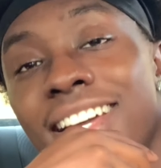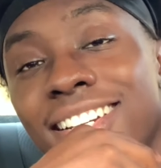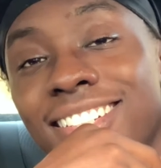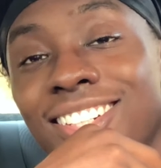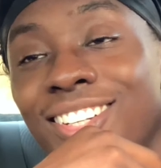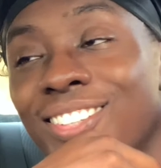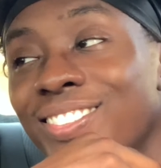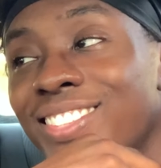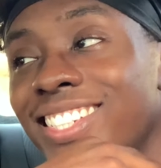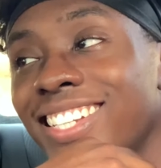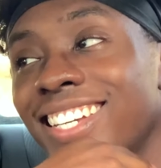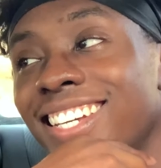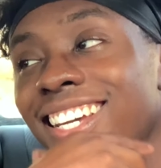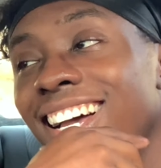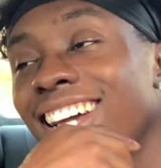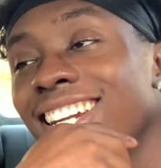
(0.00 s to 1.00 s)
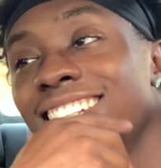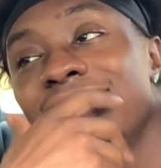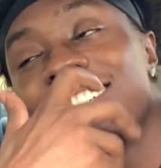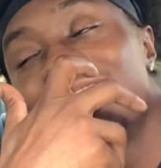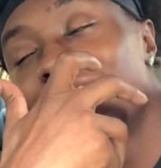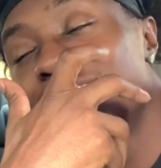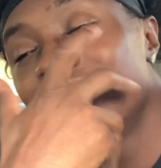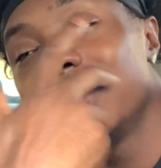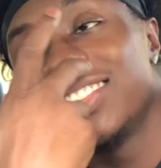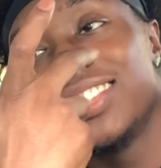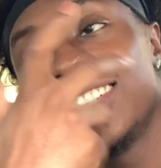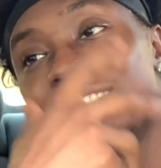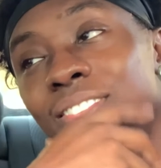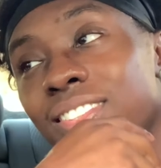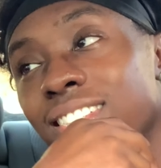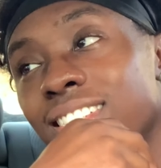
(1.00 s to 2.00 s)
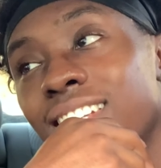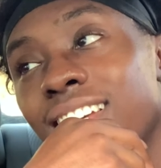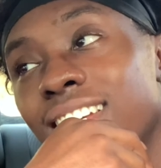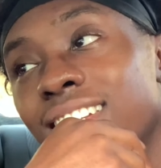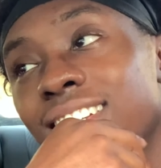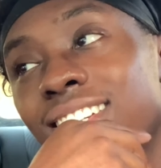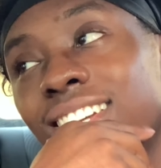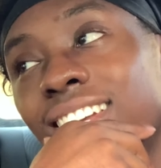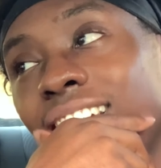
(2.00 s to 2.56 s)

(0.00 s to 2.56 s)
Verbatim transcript: you know what I'm saying? I didn't know it was that.